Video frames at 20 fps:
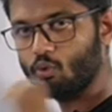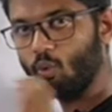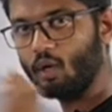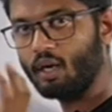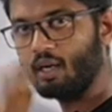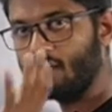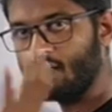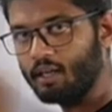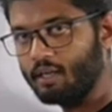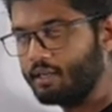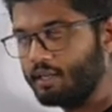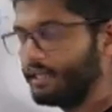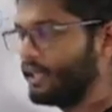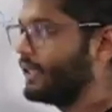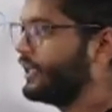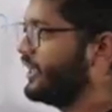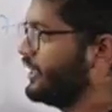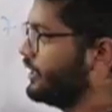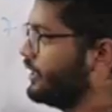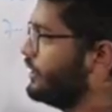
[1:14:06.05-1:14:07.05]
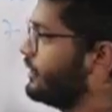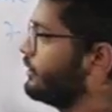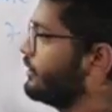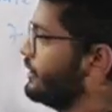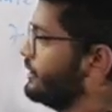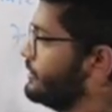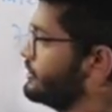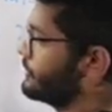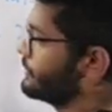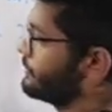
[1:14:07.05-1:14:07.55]
180
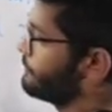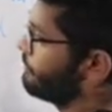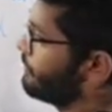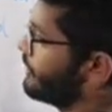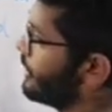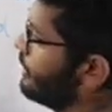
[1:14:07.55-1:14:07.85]
degrees.